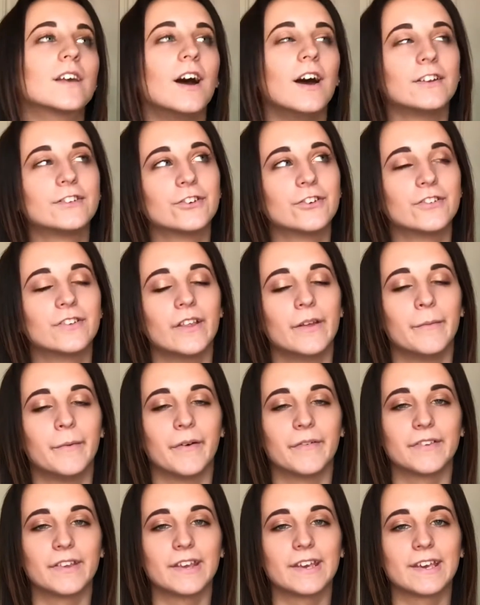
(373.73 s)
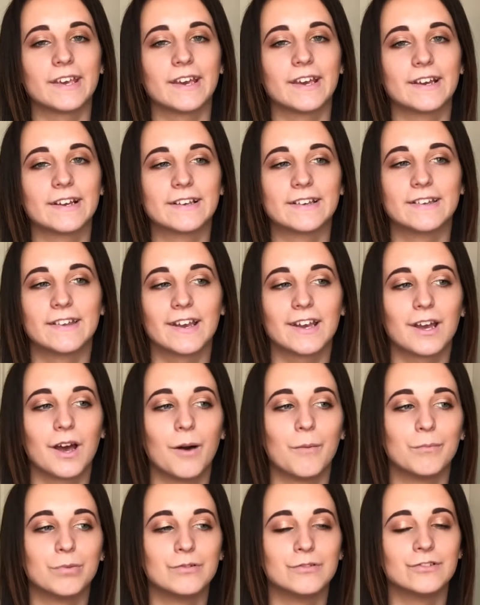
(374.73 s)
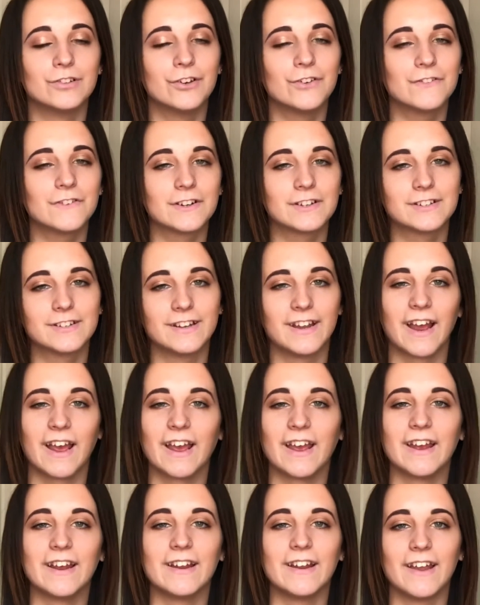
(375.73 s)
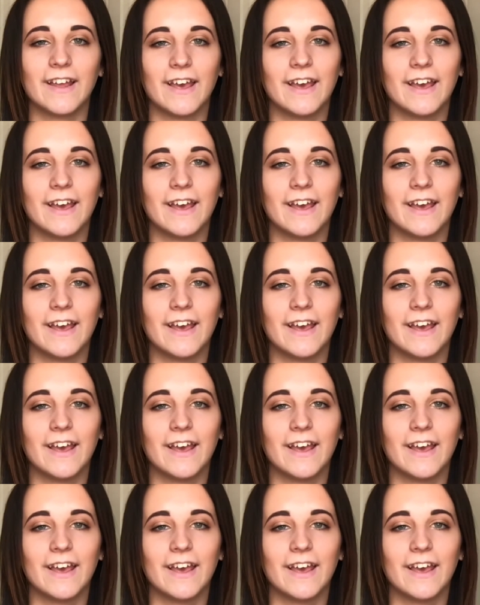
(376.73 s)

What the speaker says: I told them, I was like, because I got pulled over tonight